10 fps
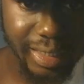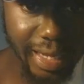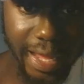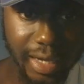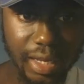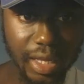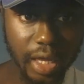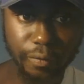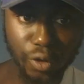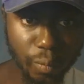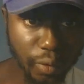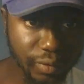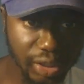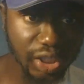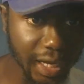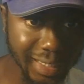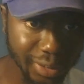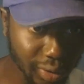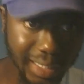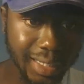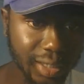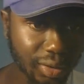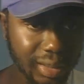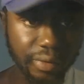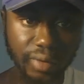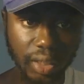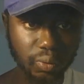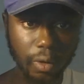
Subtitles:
that if you don't move the chain that you're killing your defense.